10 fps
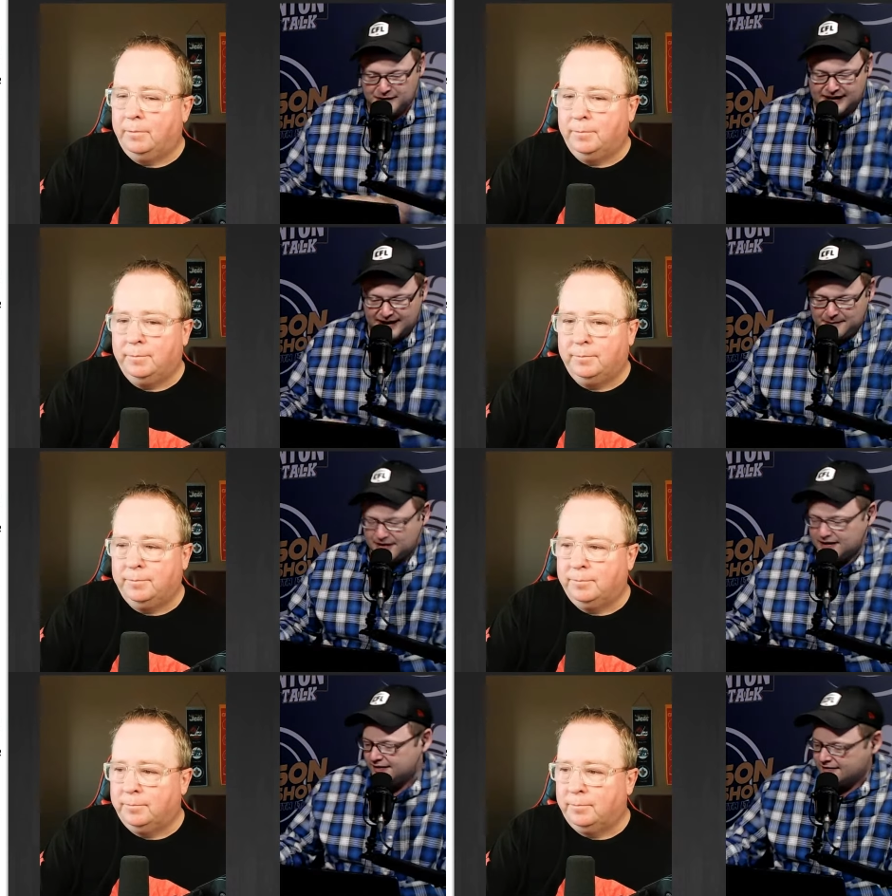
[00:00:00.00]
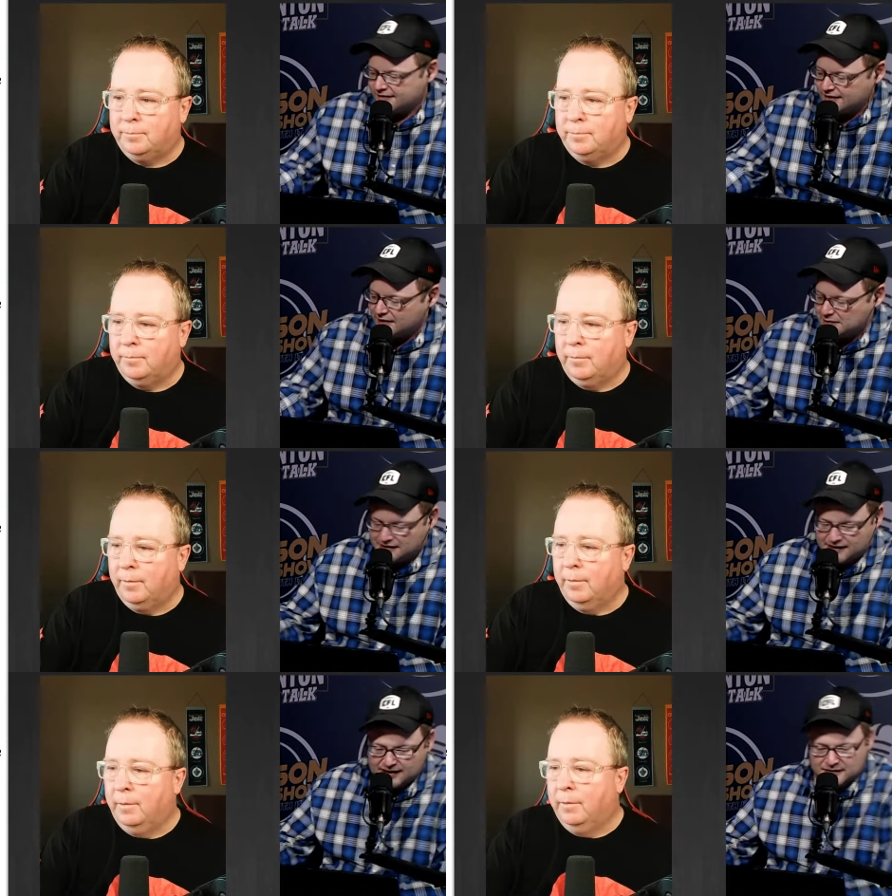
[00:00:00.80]
Speaker 1: gamer here, I would
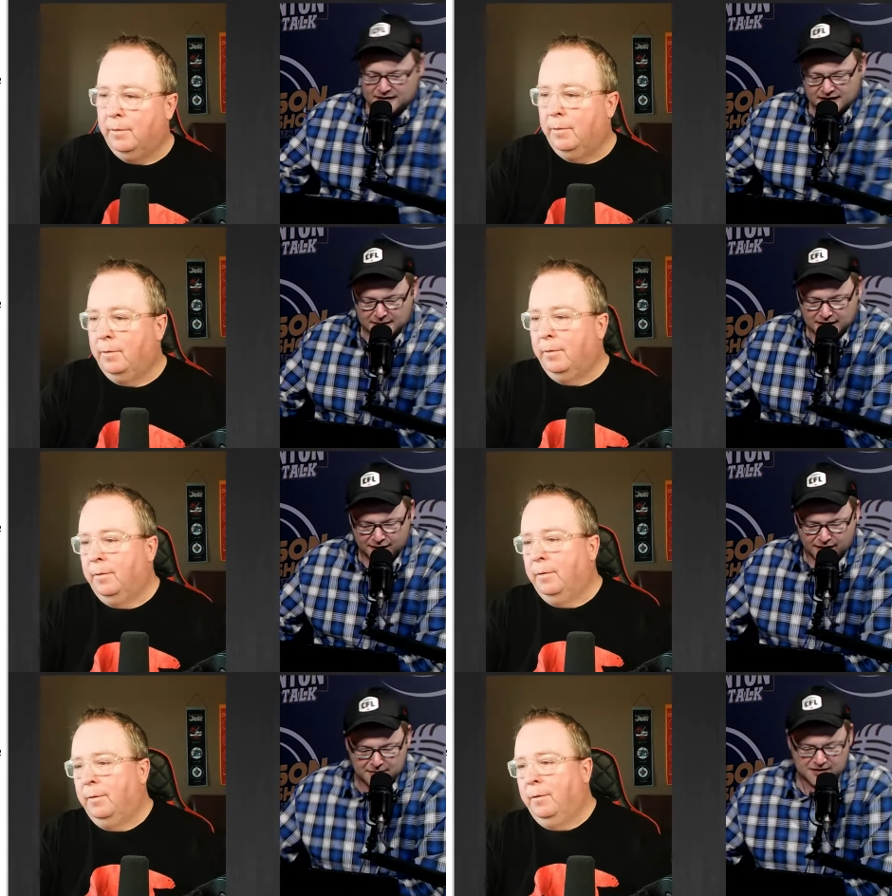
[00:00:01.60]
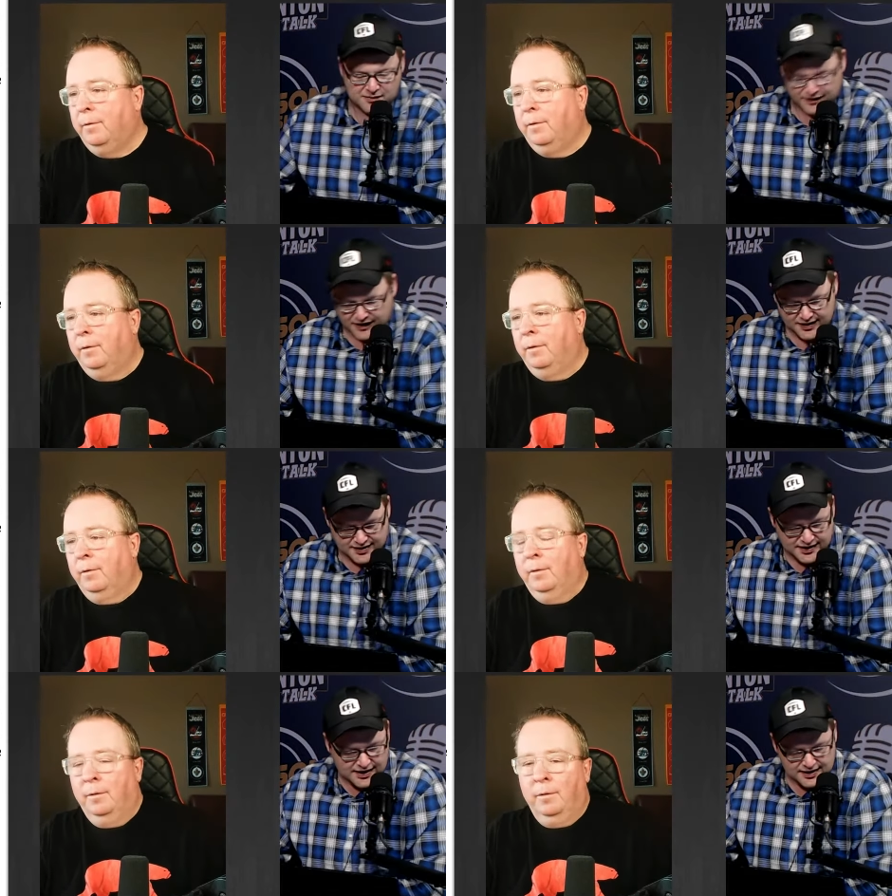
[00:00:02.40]
think, with the amount of options we've got
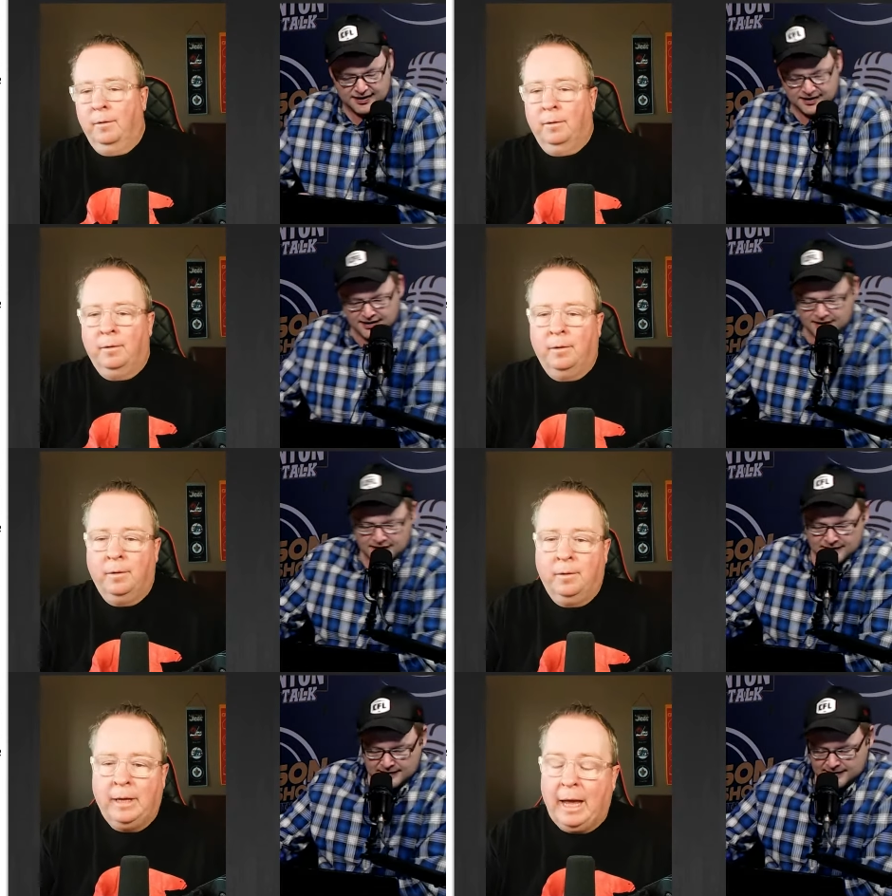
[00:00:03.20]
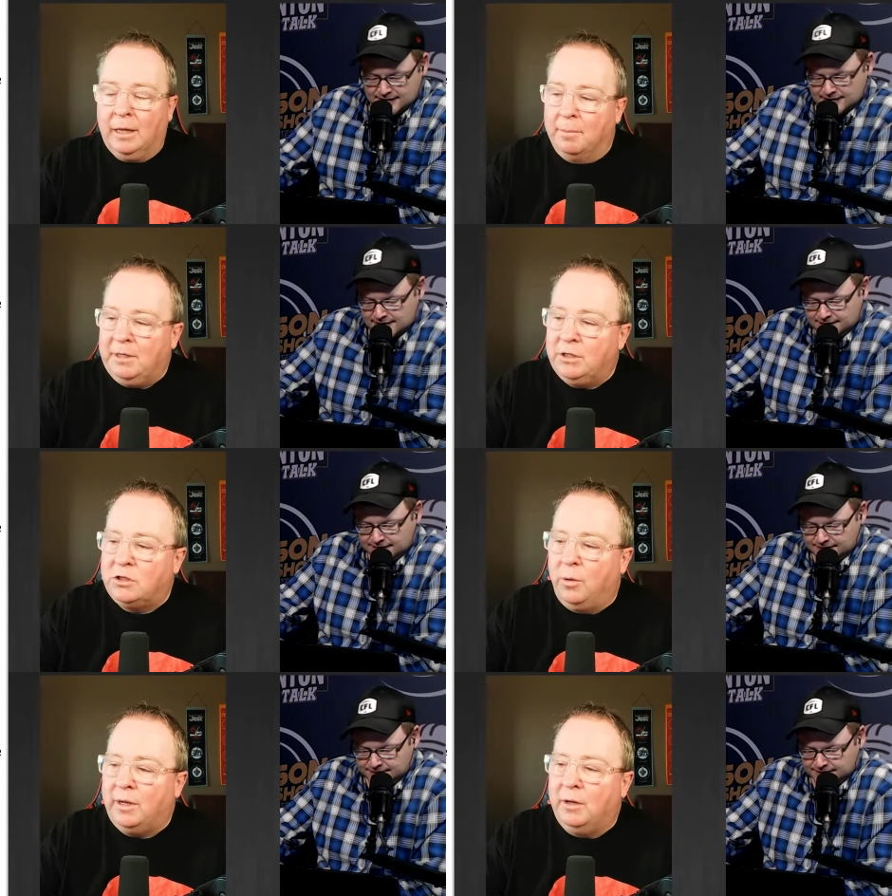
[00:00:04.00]
tonight. Yeah, let
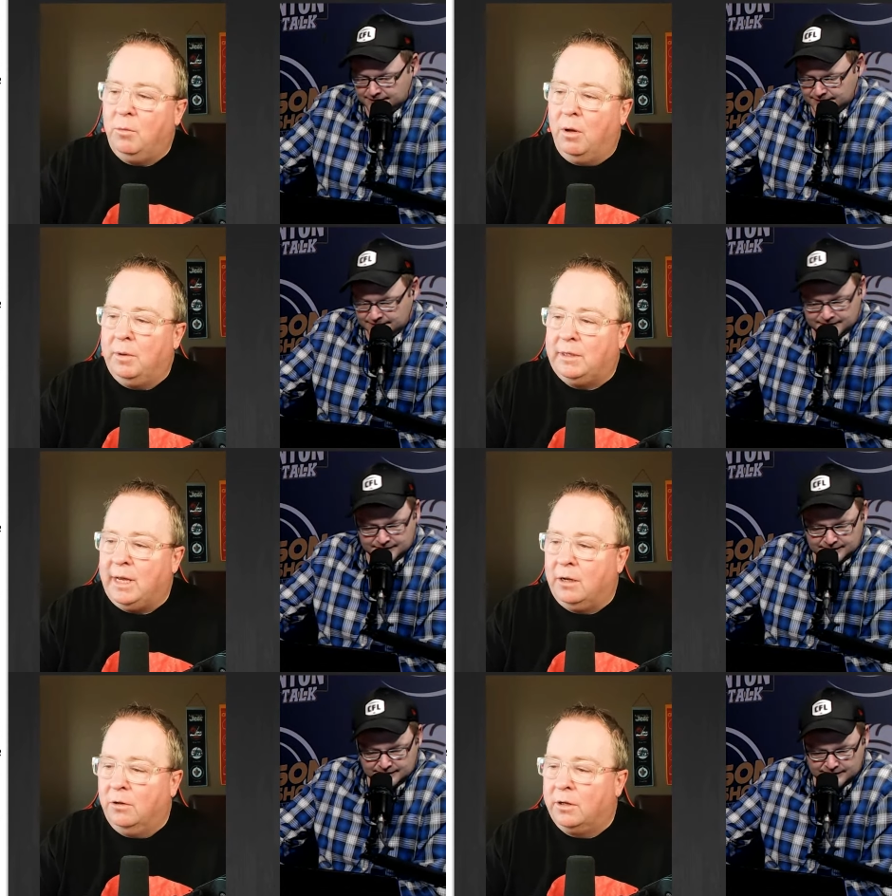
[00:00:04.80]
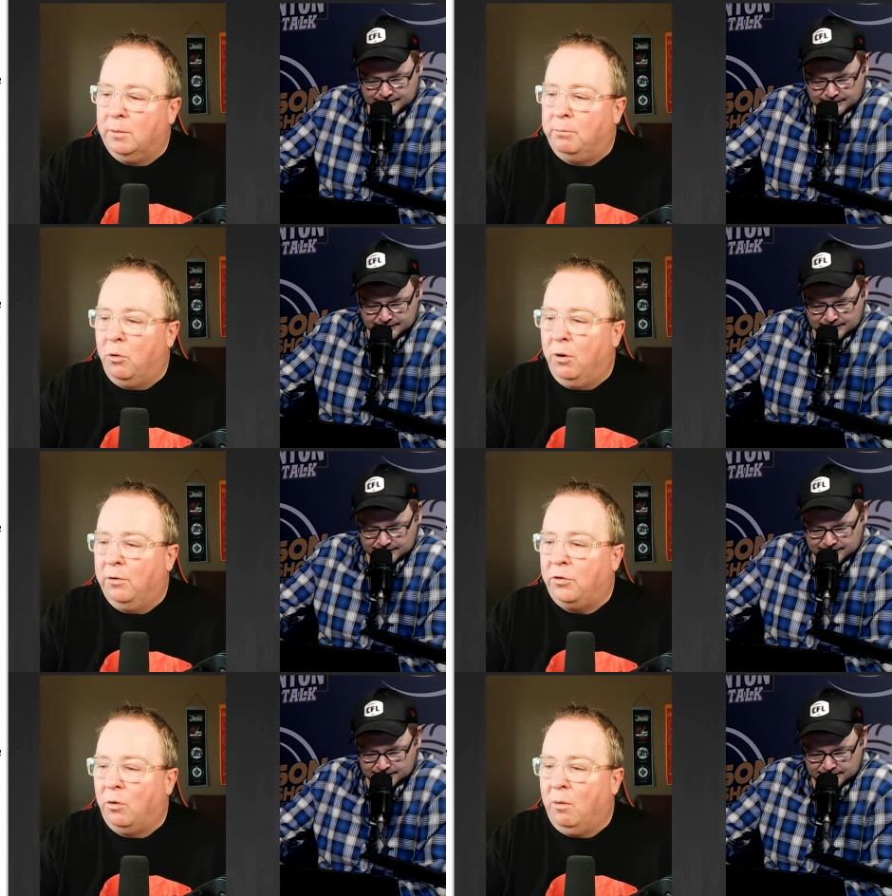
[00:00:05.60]
me just quickly while
Speaker 2: we take a look at the
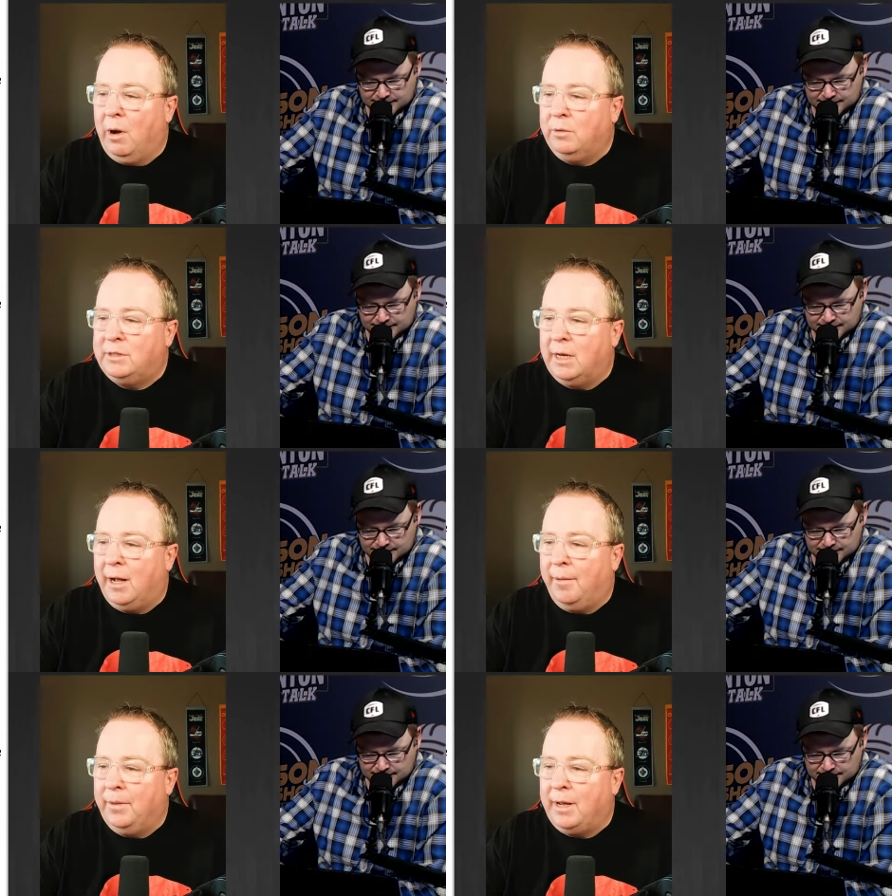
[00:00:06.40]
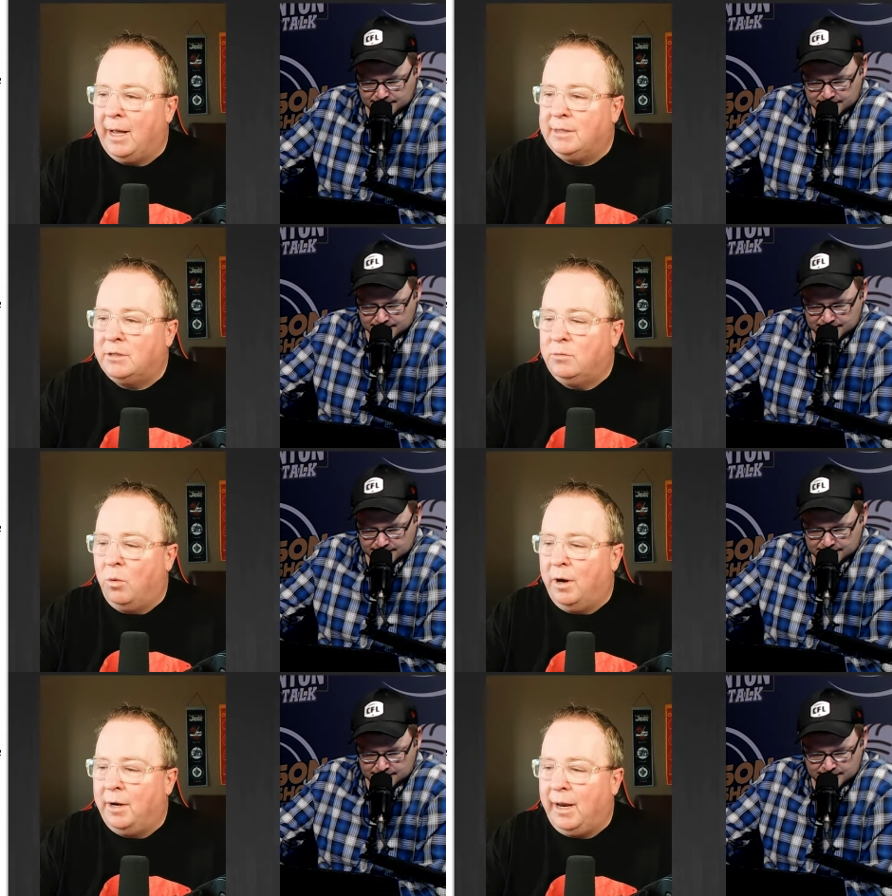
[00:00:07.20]
board, throw out uh, the
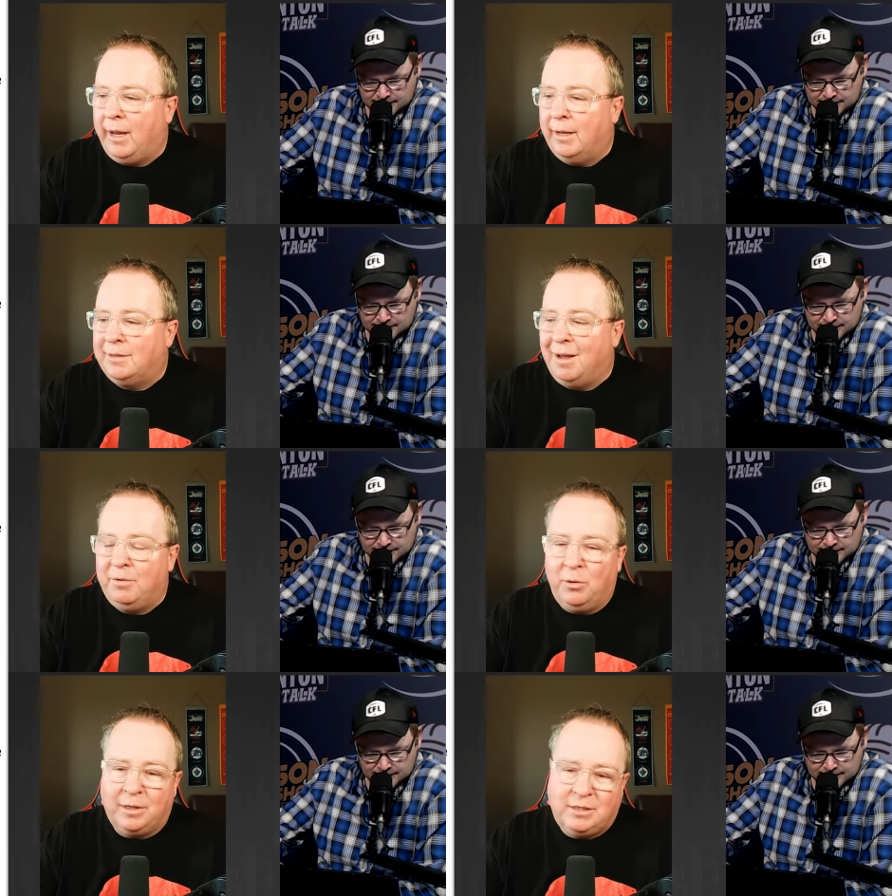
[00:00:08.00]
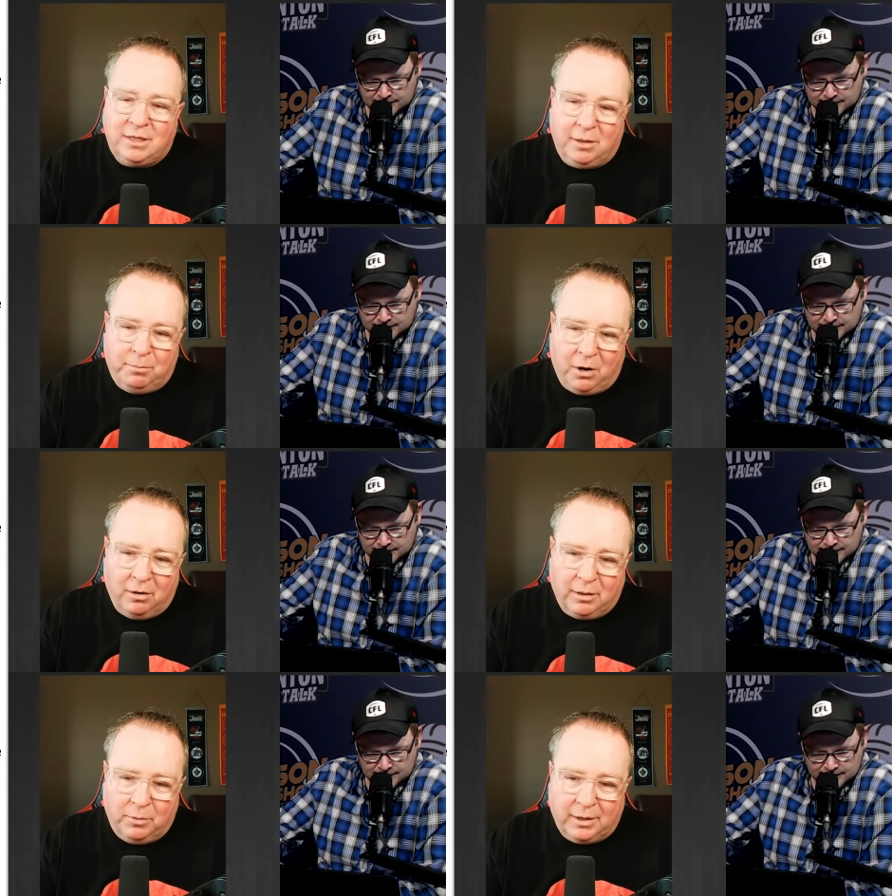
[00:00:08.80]
guys wanted a, a
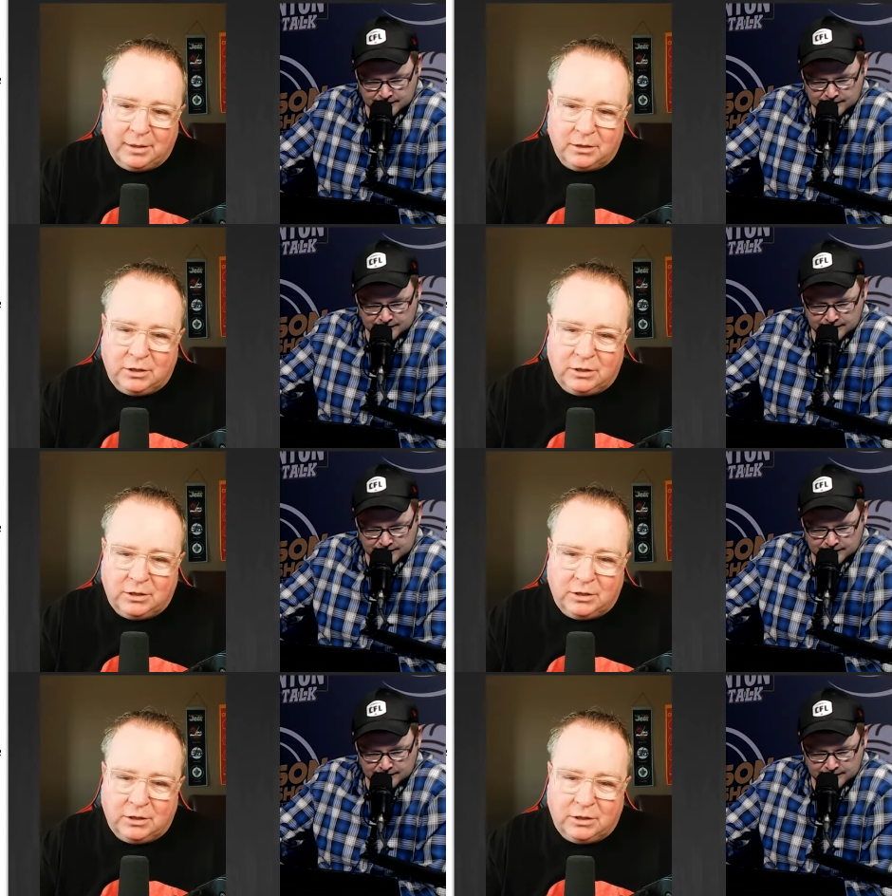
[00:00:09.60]
WST parlay. We